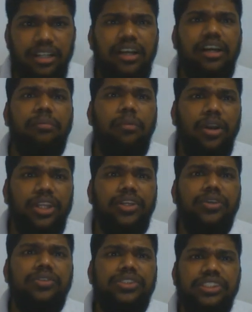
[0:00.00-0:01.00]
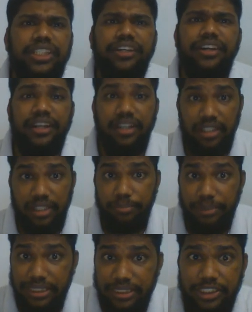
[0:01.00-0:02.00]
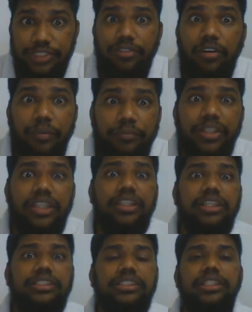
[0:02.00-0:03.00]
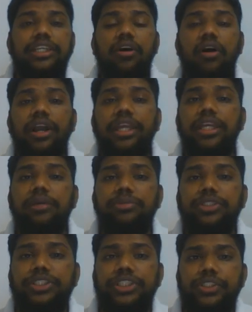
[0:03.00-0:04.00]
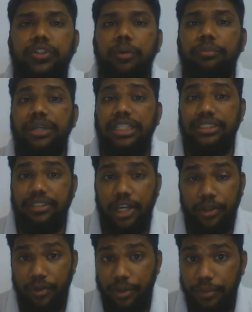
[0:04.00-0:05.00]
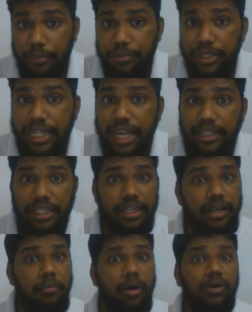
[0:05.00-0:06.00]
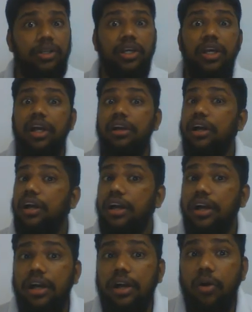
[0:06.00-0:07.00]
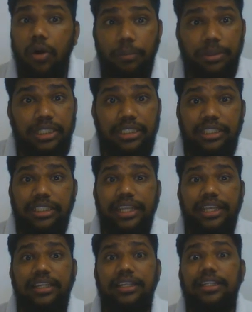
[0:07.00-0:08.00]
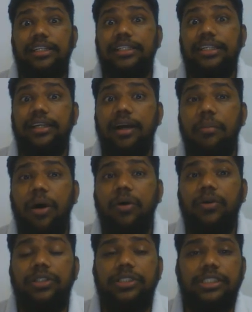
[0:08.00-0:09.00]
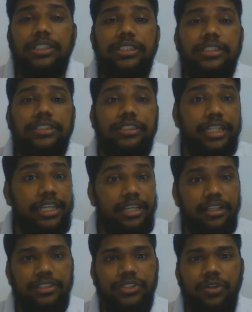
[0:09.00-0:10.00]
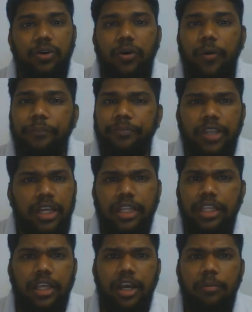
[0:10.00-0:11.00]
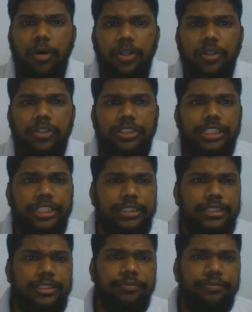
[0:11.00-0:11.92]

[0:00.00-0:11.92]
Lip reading: molecules, tetrahedral complexes formed in this inorganic chemistry. So please try to remember that. Think about copper, then think about zinc. So think about those things.